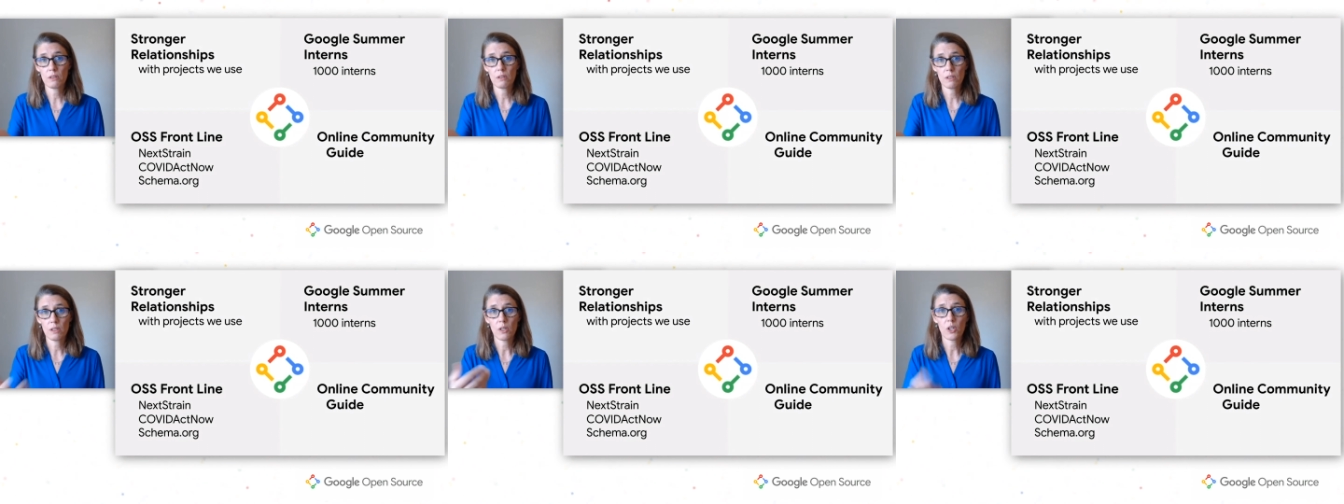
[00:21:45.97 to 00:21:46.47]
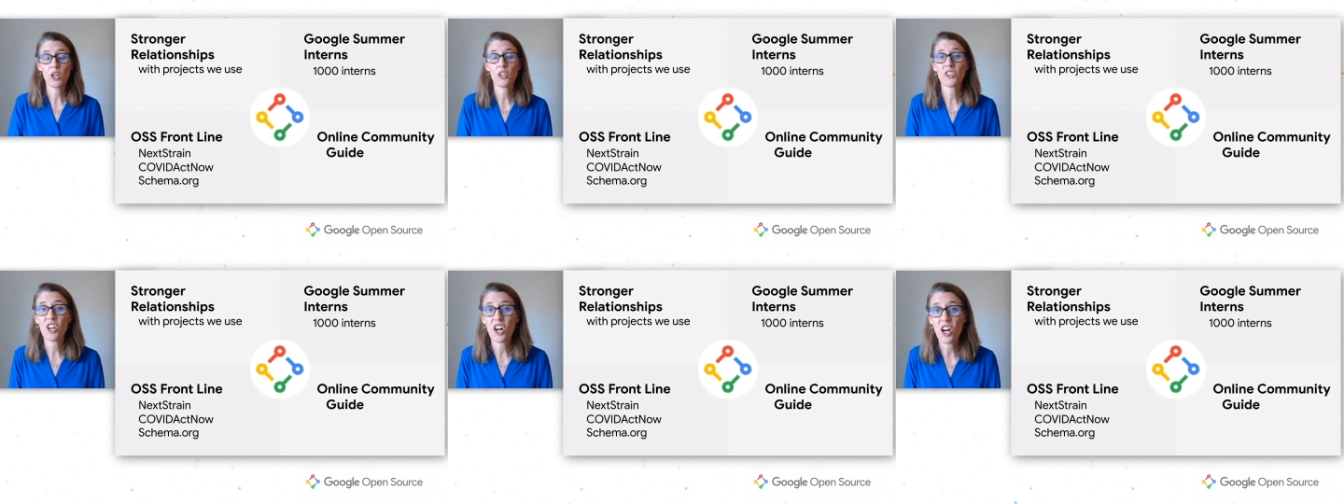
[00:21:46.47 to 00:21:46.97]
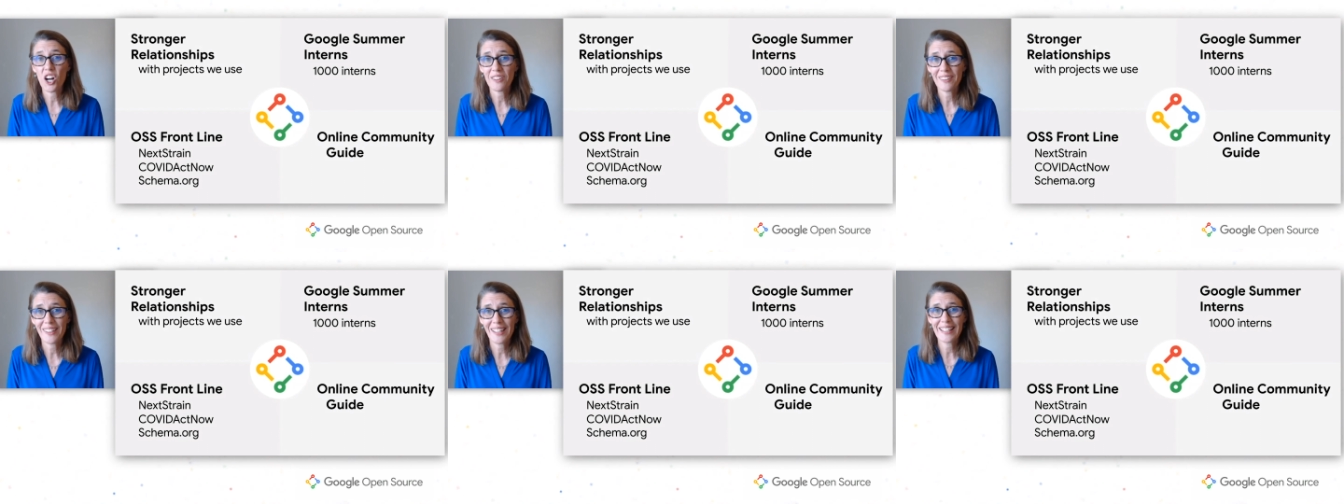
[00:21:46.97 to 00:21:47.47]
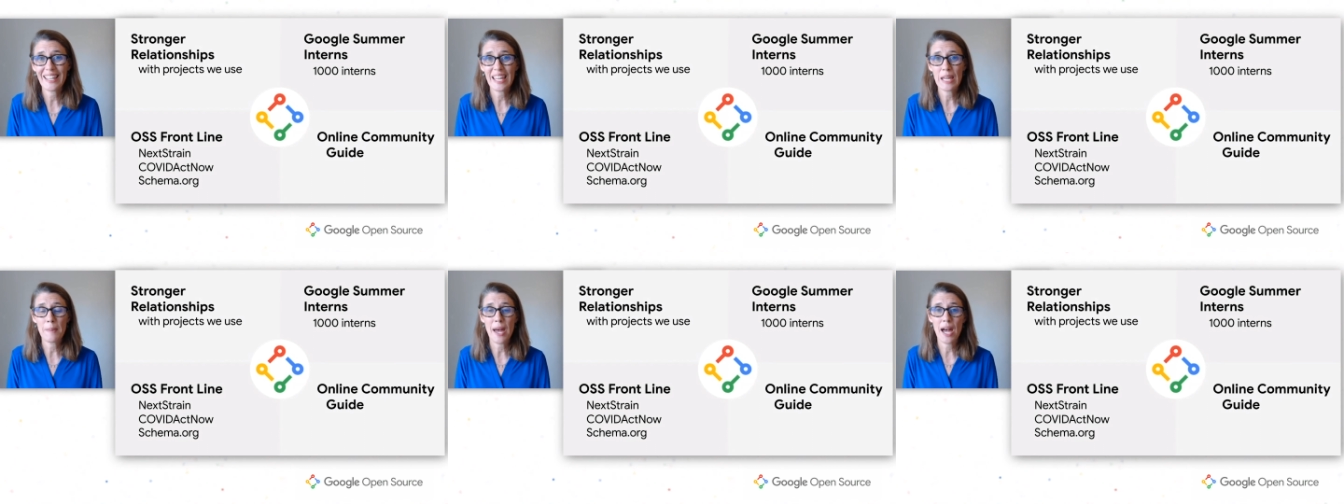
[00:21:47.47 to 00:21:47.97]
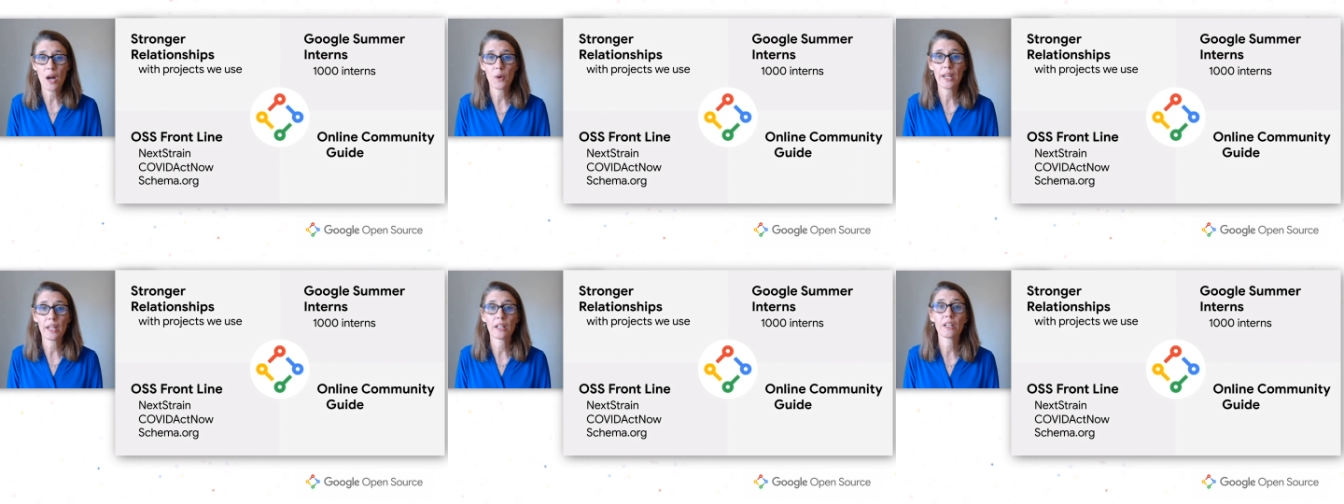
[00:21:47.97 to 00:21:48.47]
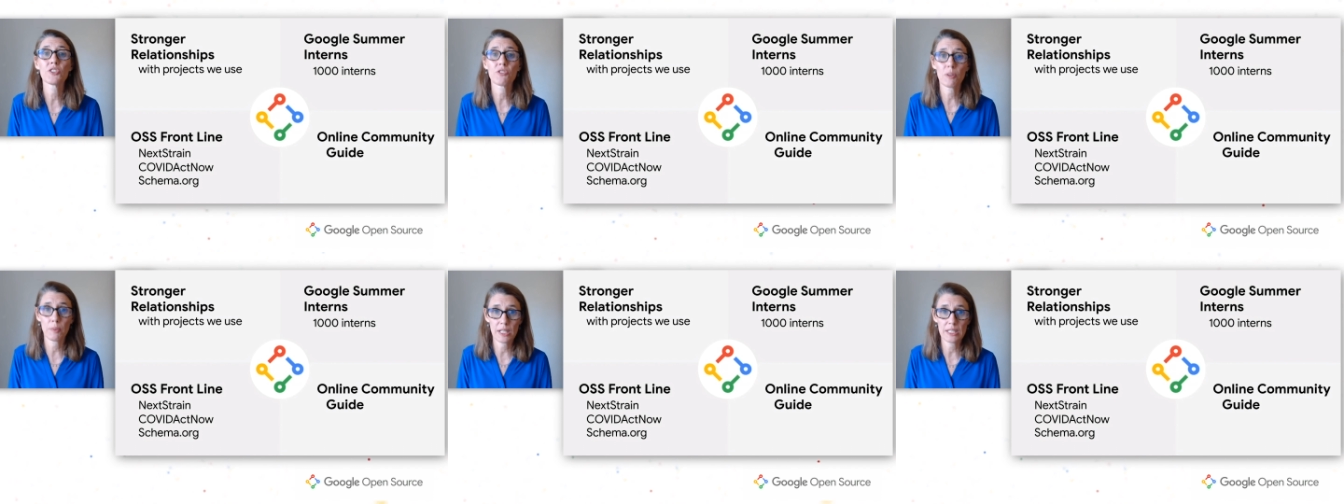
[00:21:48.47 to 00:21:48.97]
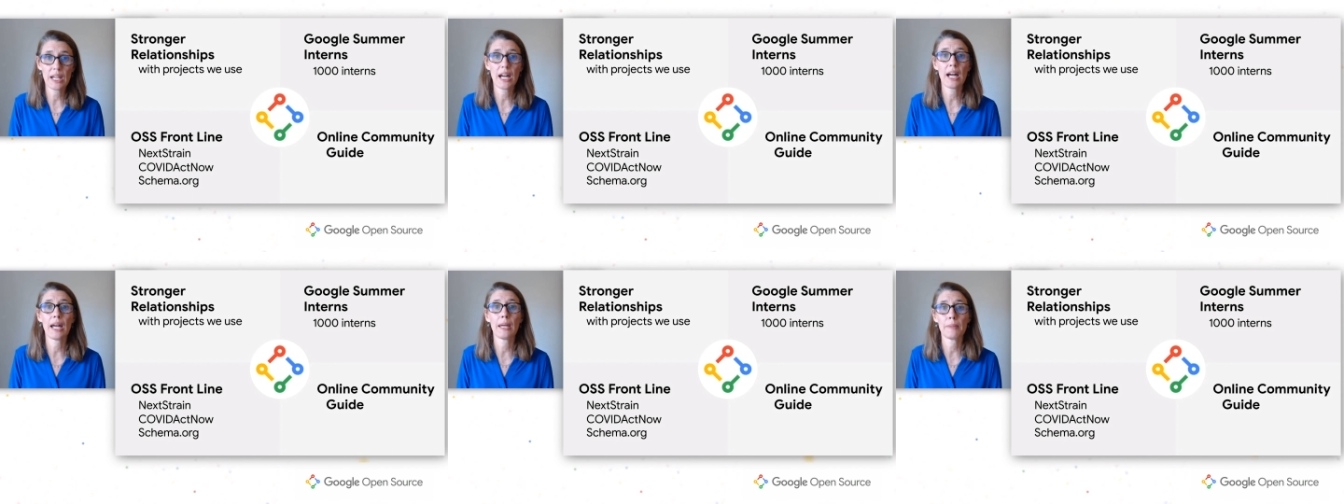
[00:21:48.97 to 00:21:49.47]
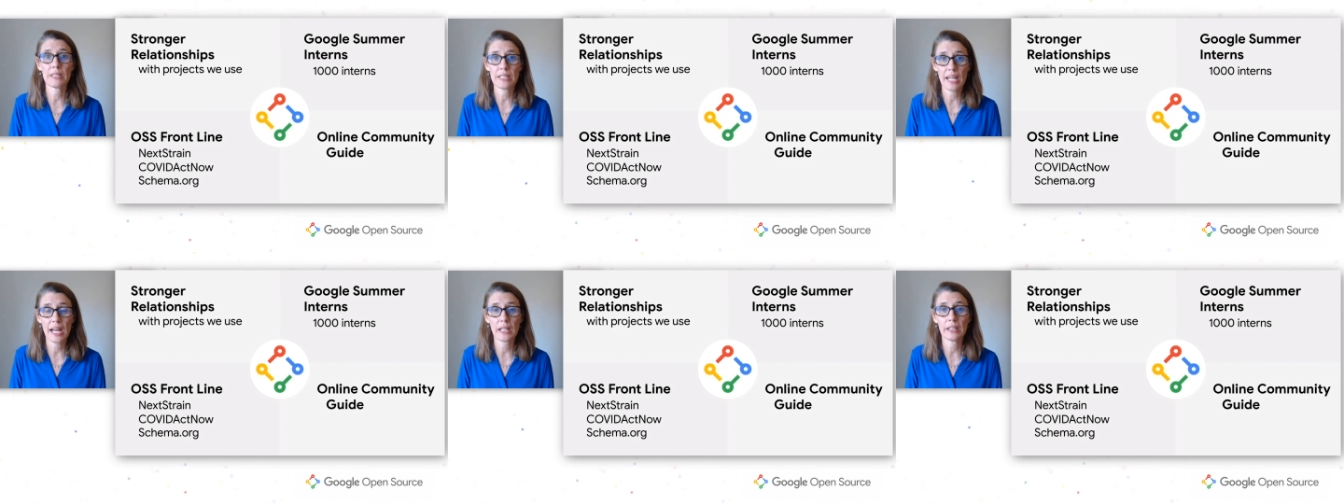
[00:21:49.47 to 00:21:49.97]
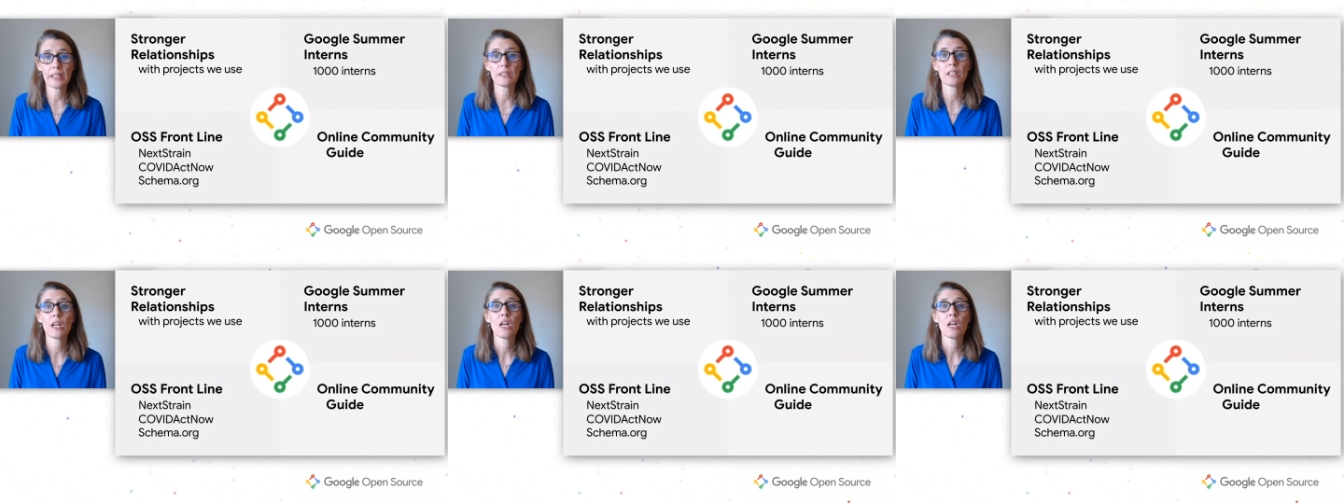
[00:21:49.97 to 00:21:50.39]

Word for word: you know, heard the call and came out and contributed time and talent